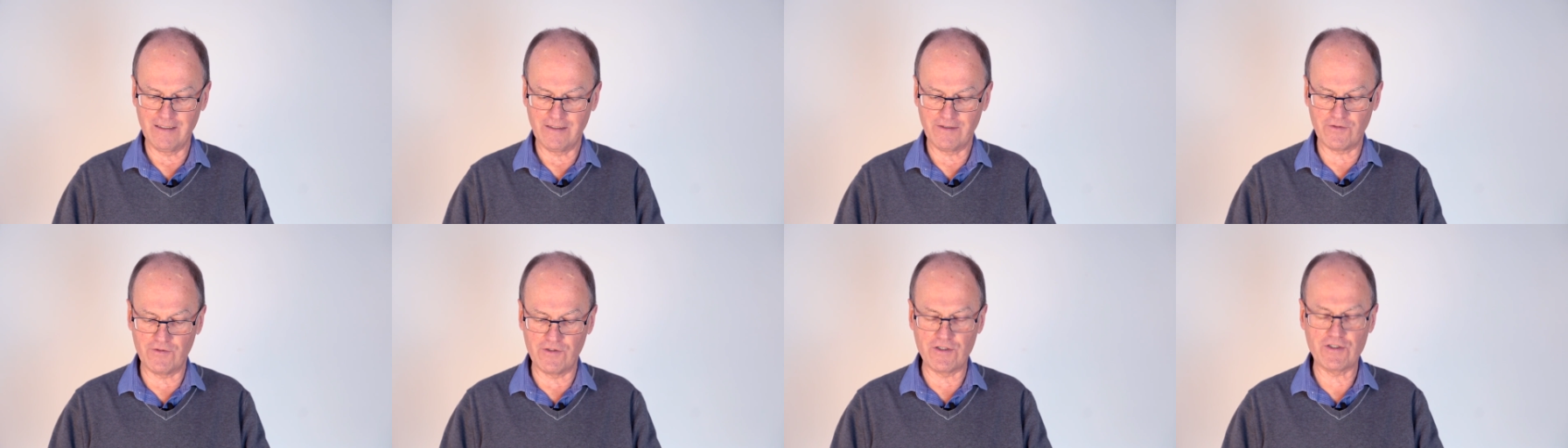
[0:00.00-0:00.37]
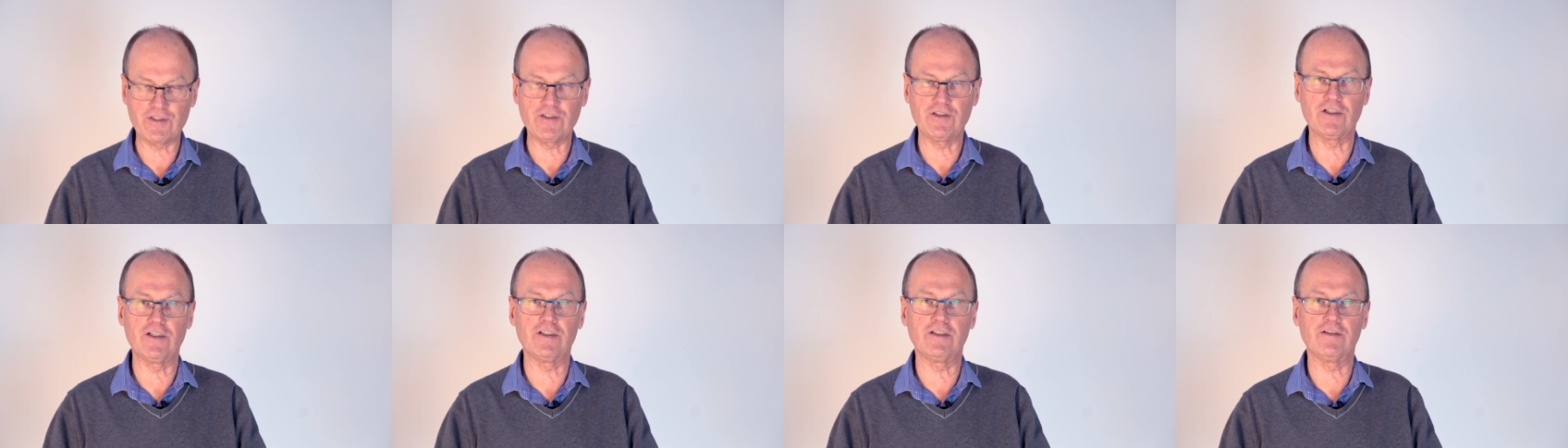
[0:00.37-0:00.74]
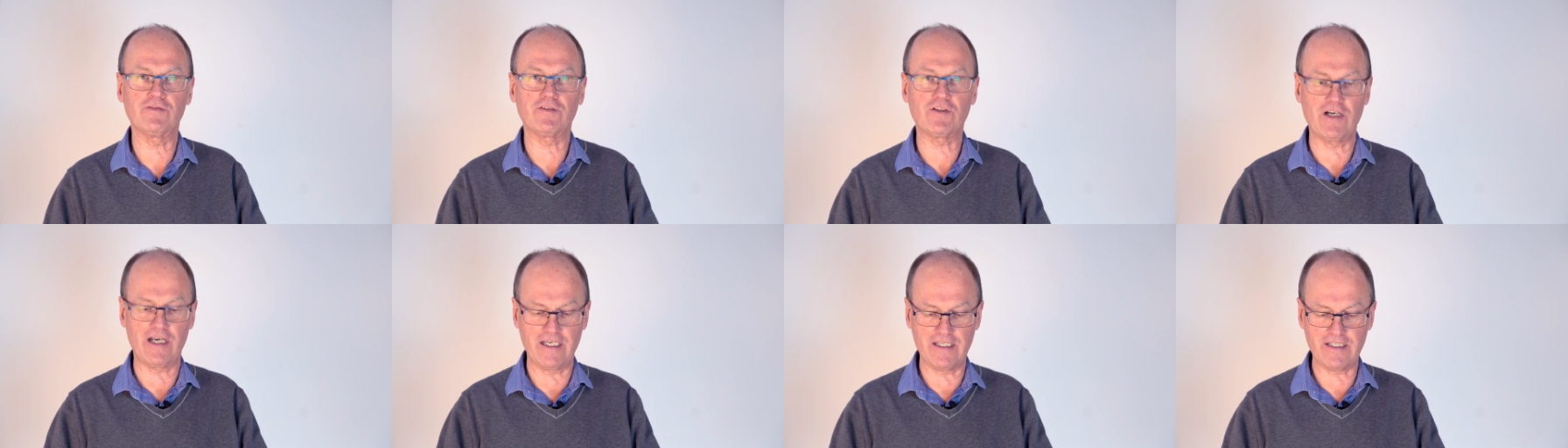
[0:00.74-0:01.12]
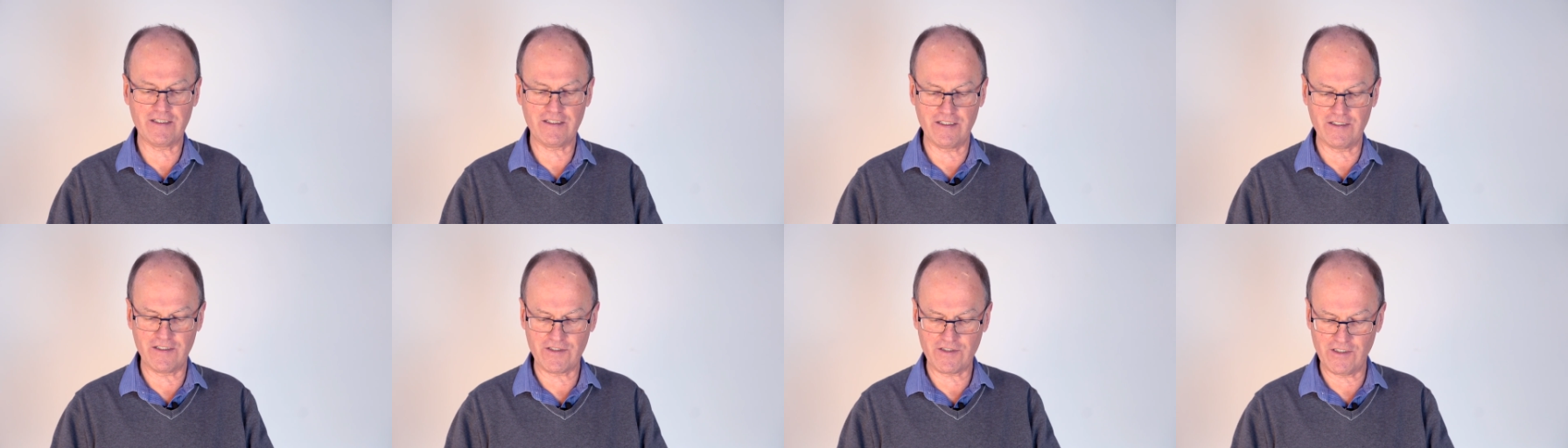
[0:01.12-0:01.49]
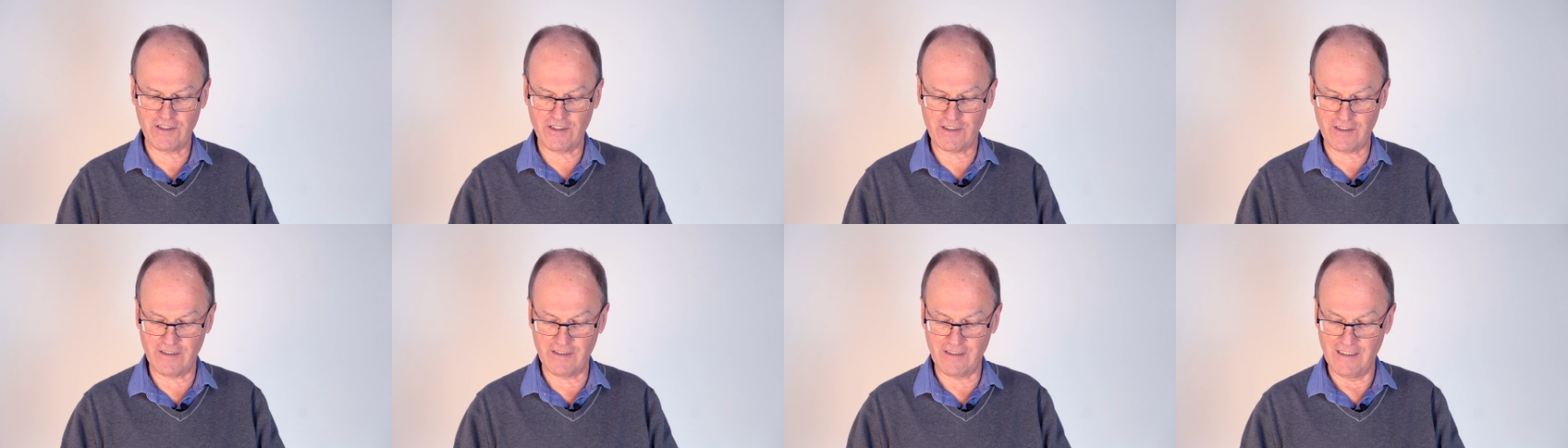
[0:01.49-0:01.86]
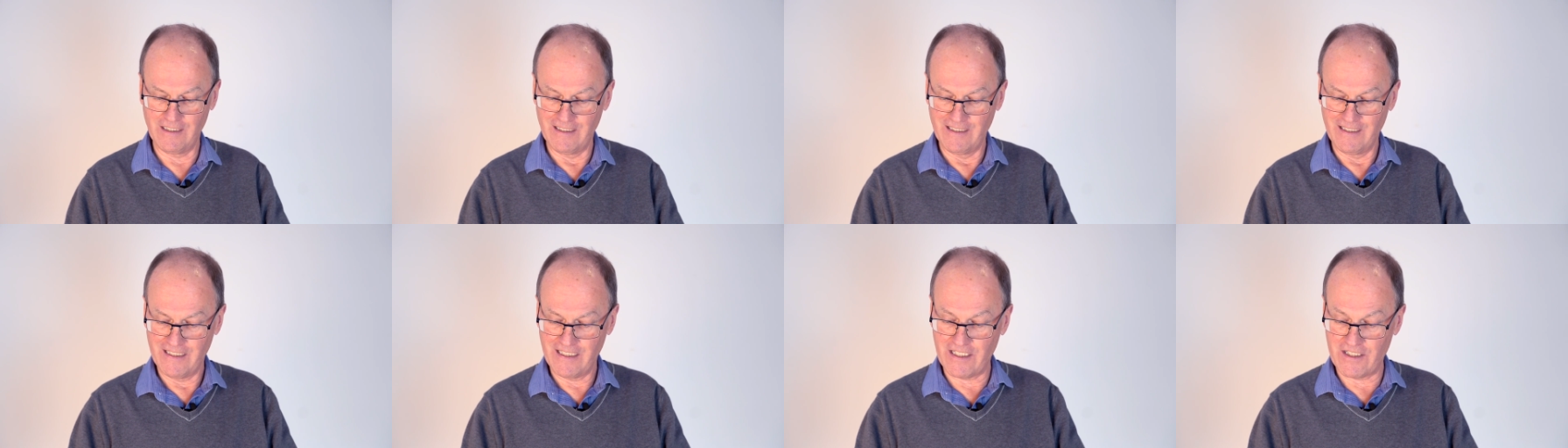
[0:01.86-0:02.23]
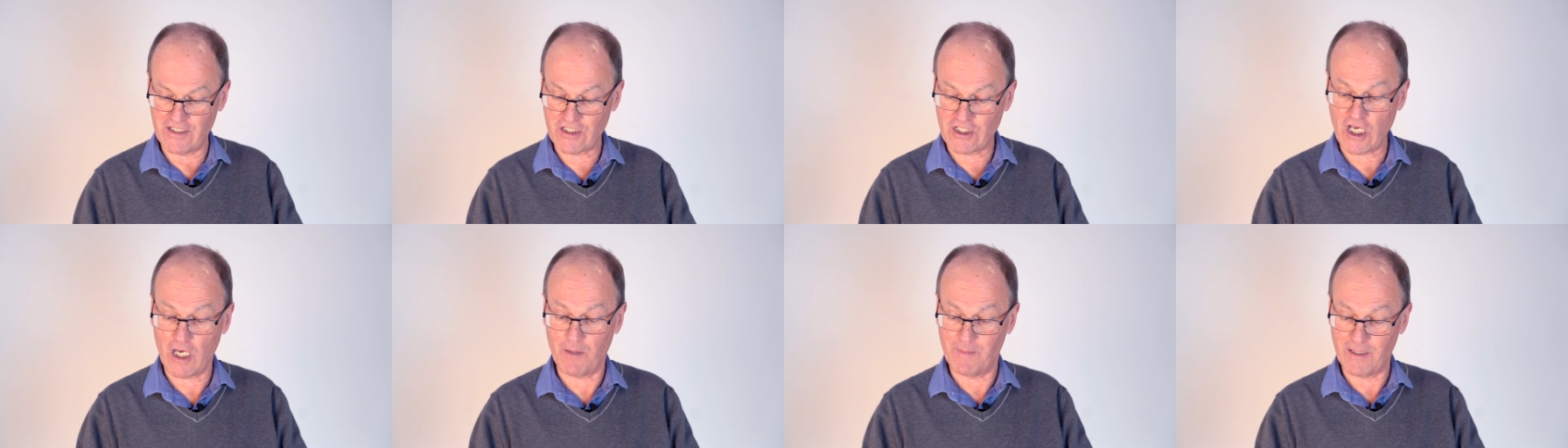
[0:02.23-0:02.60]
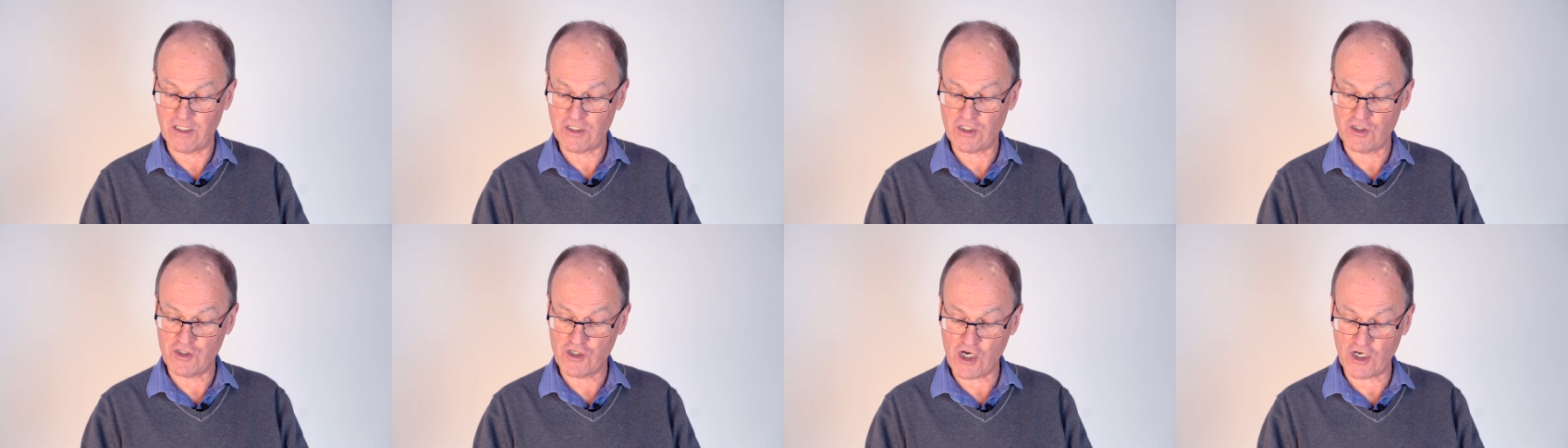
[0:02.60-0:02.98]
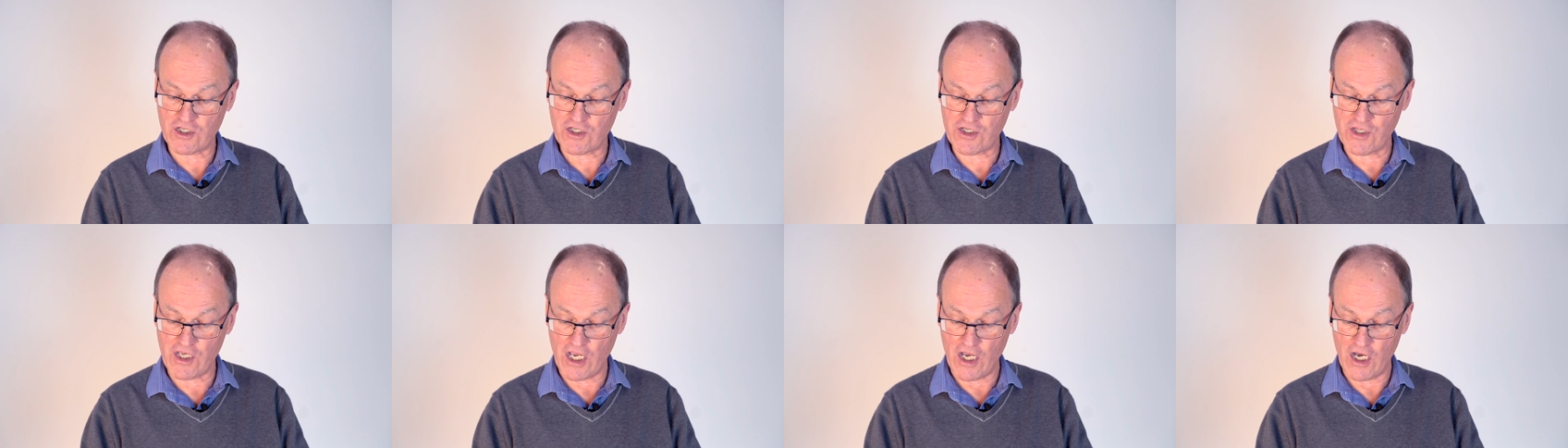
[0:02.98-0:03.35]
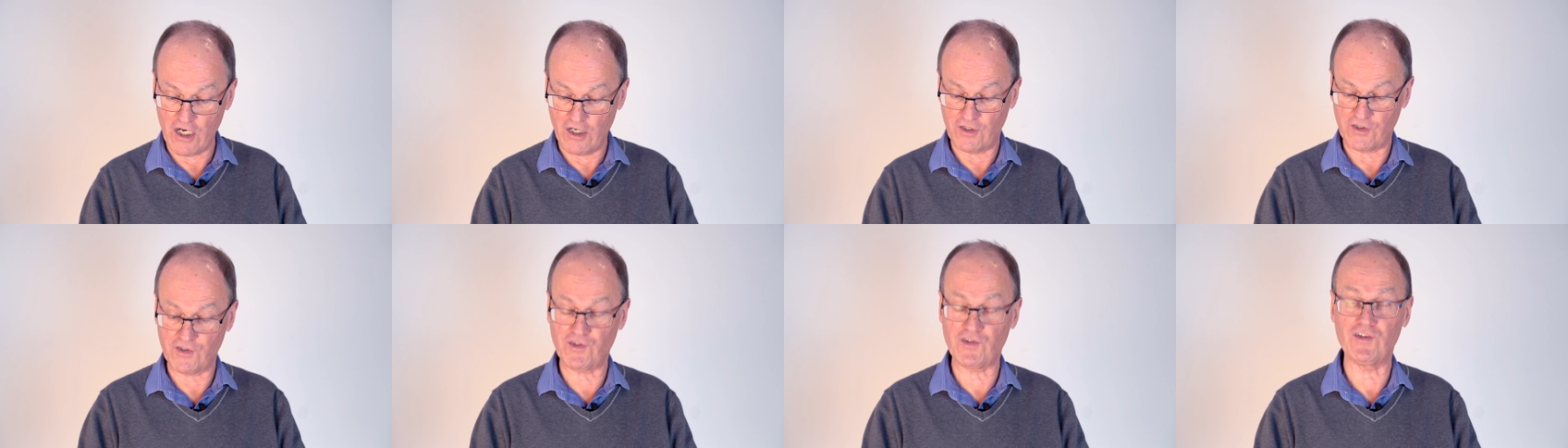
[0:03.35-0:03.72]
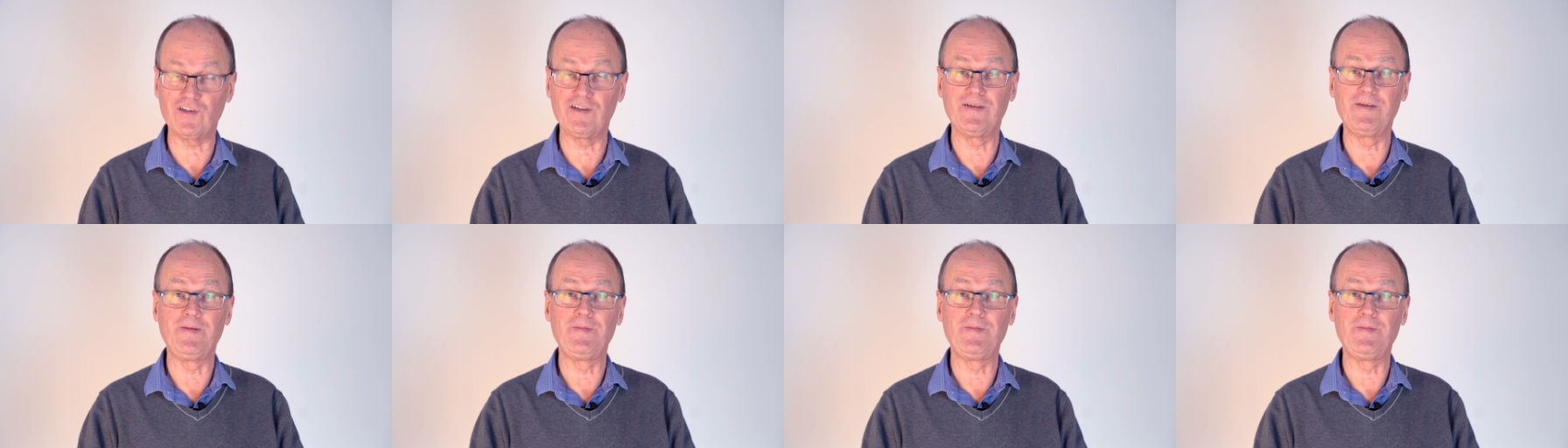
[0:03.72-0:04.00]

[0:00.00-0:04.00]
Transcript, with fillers: The return of Christ is certain. He is coming to judge the earth.